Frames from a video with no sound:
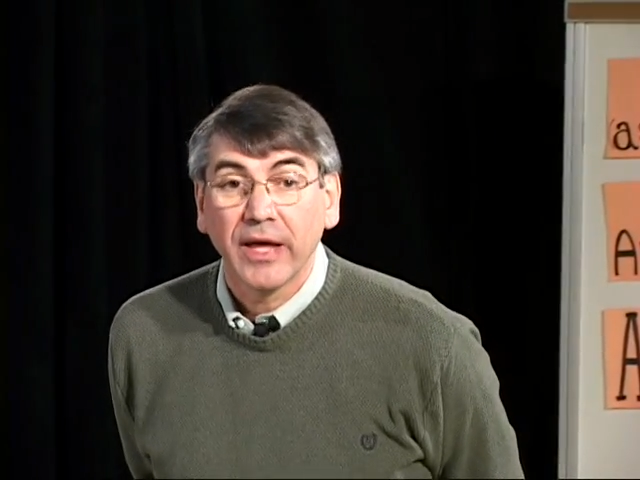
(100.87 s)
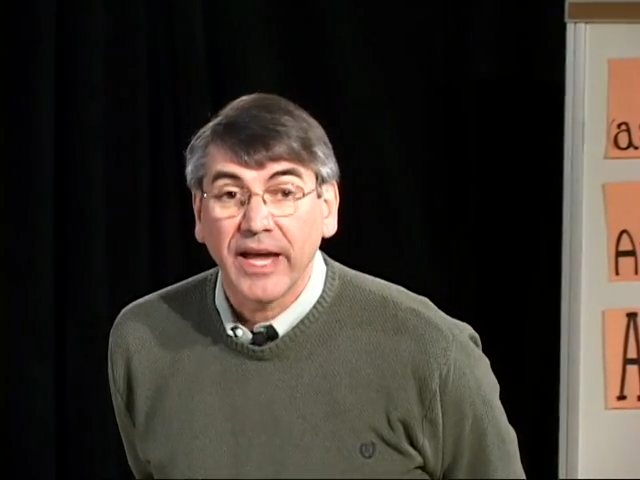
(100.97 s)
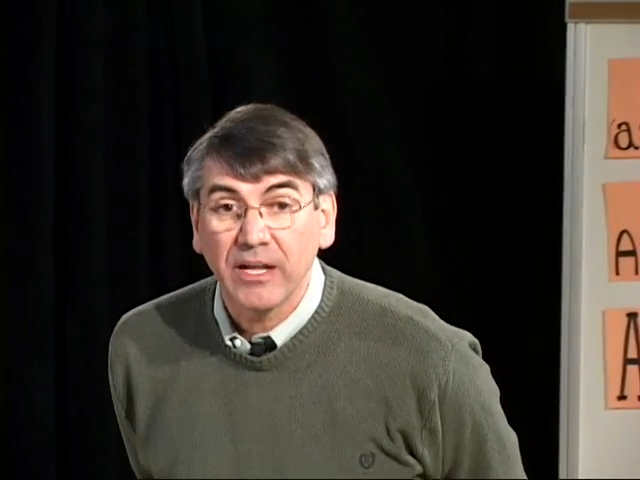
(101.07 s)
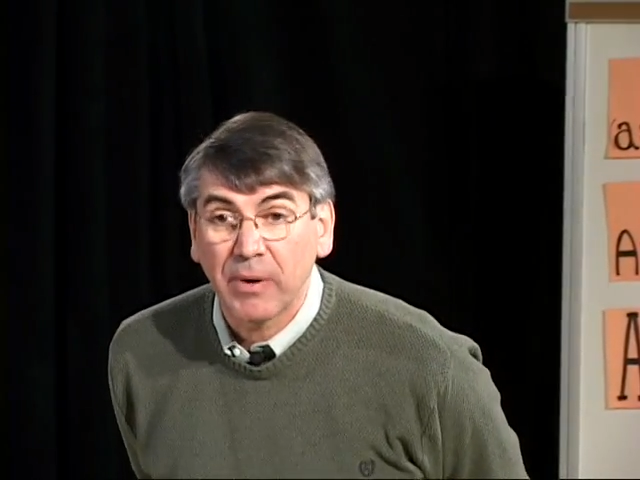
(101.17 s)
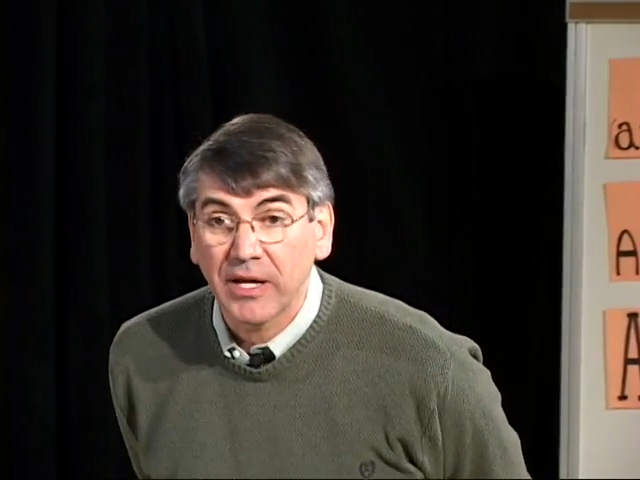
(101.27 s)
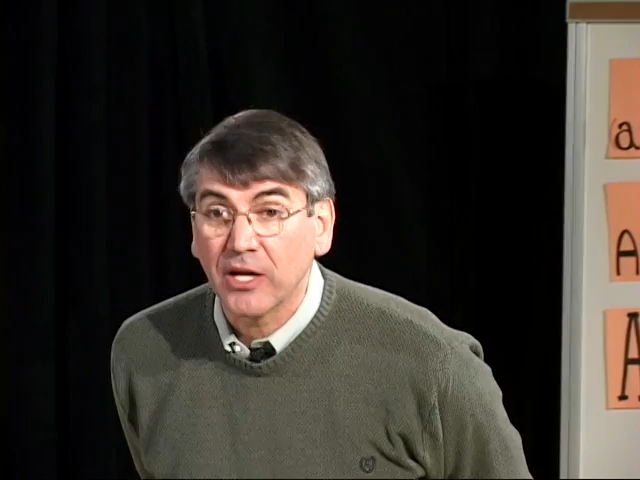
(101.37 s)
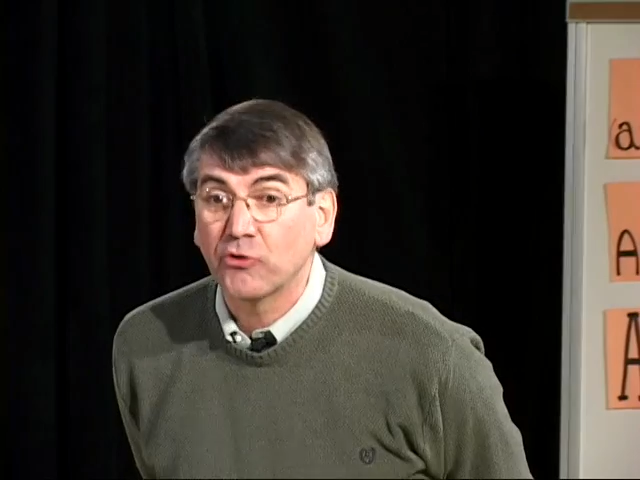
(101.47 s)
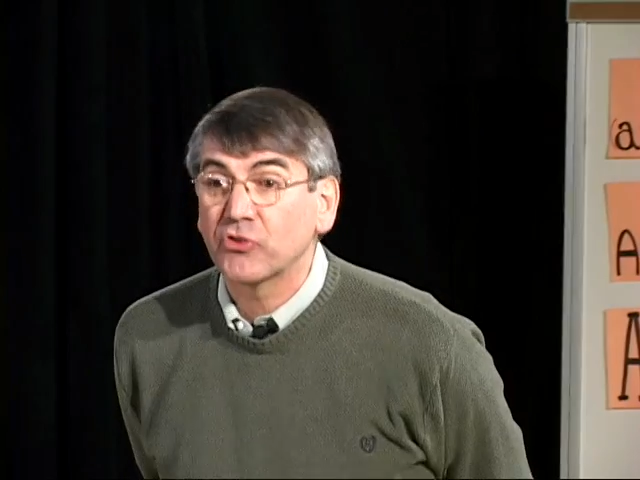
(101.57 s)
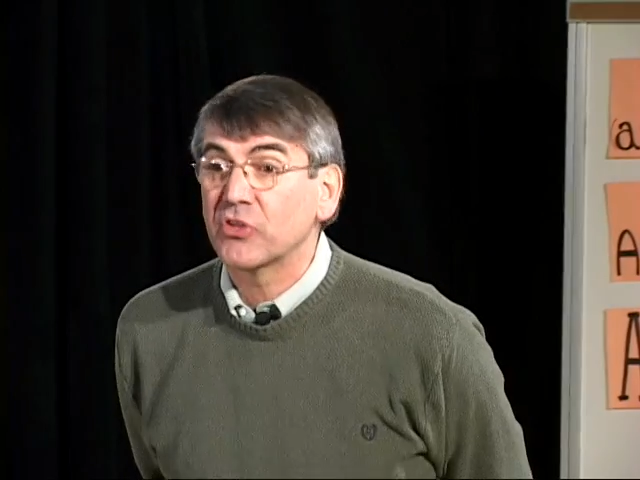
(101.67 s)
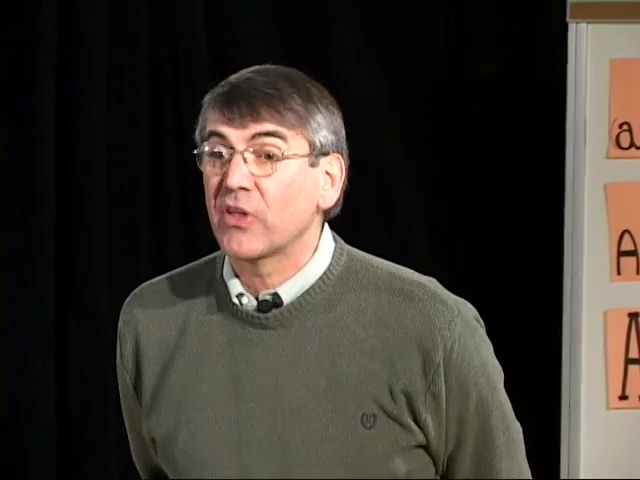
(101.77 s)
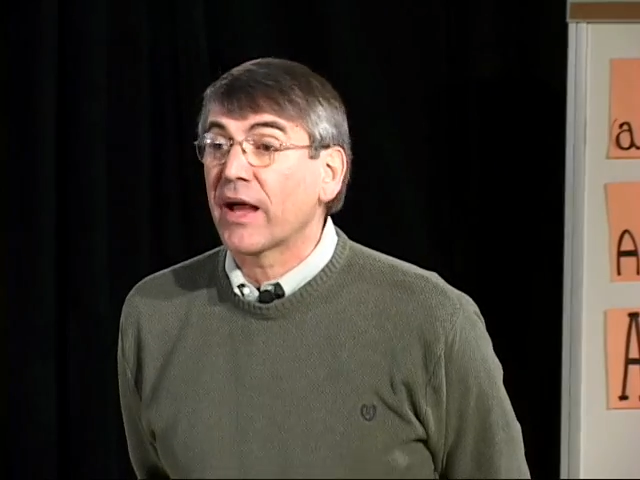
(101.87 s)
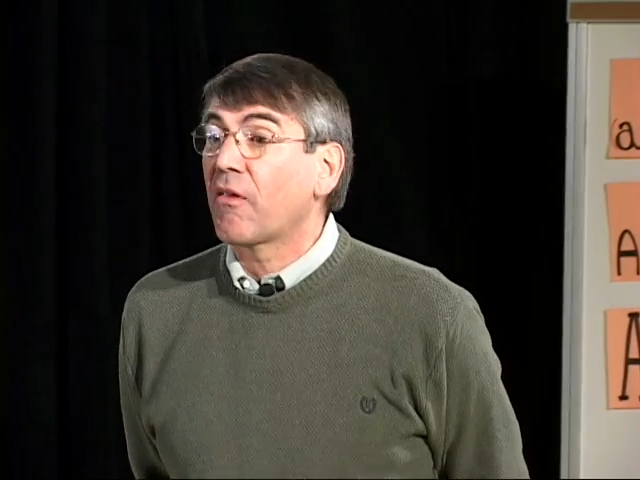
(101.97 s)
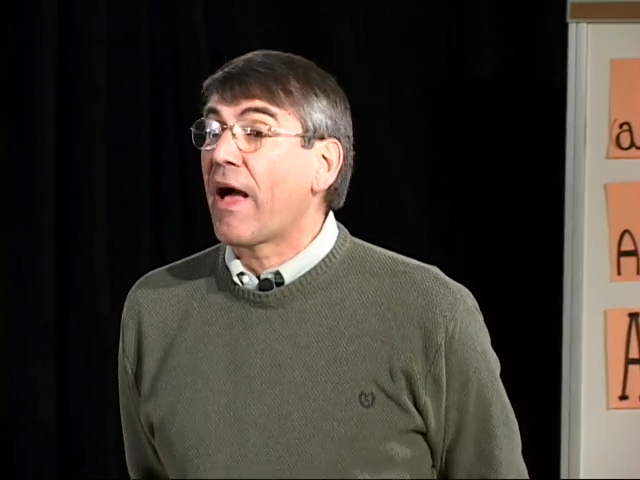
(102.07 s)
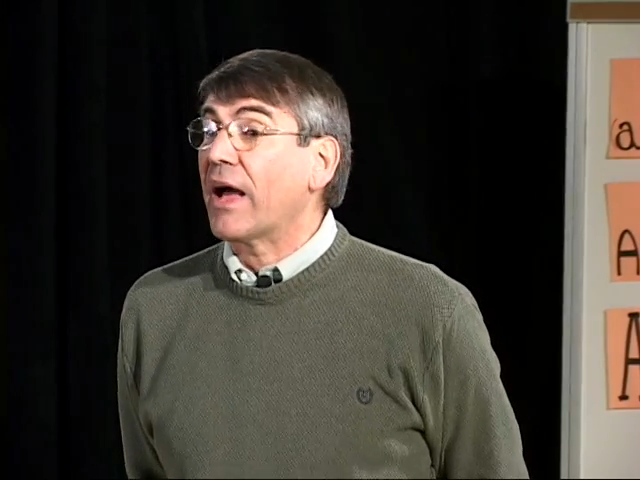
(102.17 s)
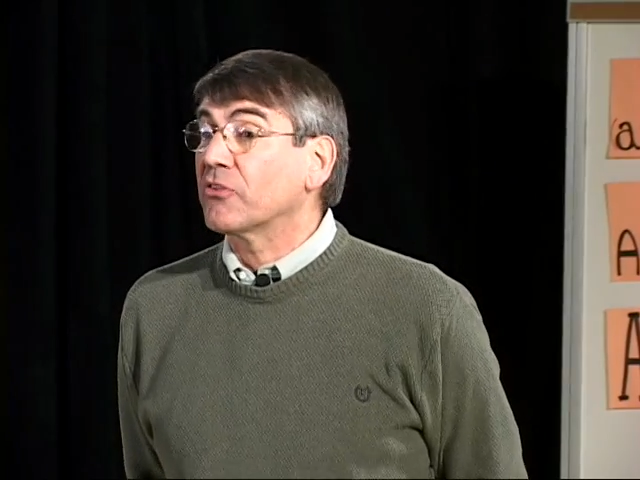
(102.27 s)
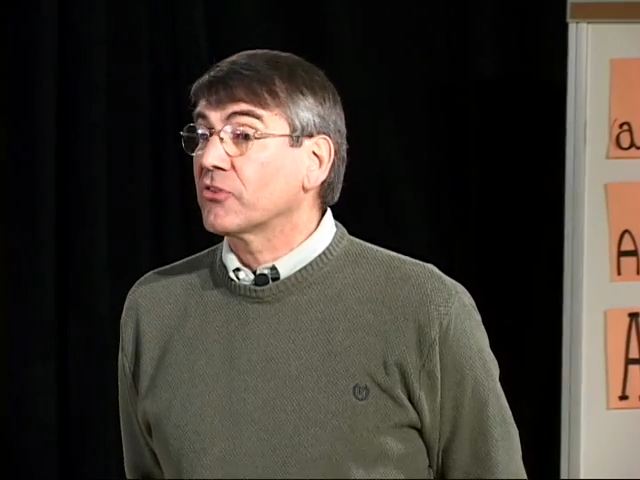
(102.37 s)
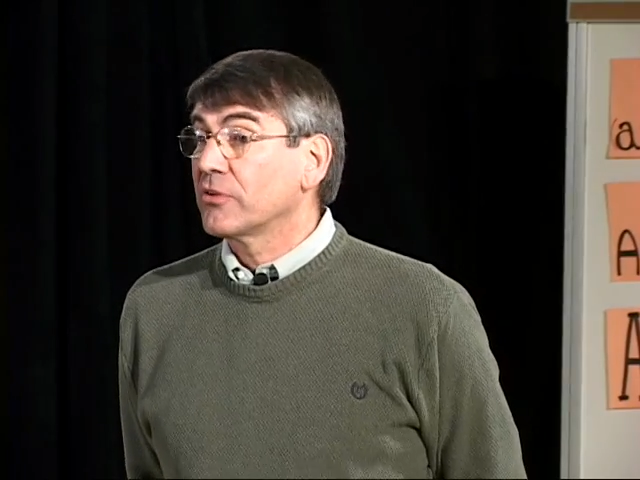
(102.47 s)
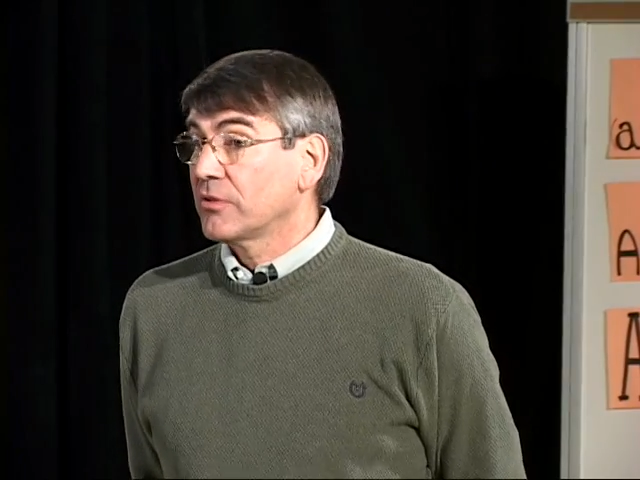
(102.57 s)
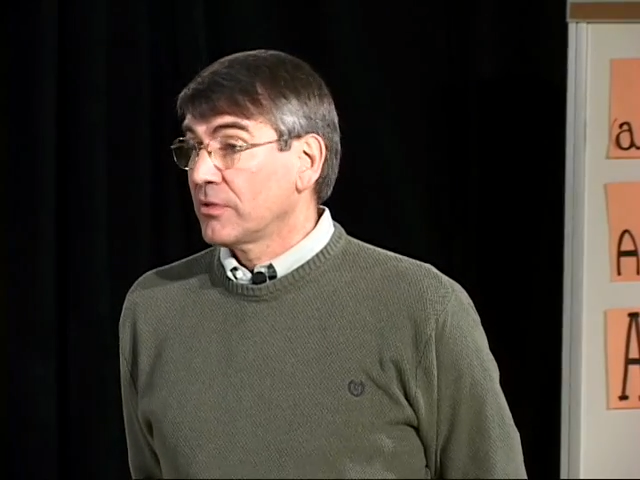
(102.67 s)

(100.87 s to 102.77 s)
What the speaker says: Anybody interested in that class?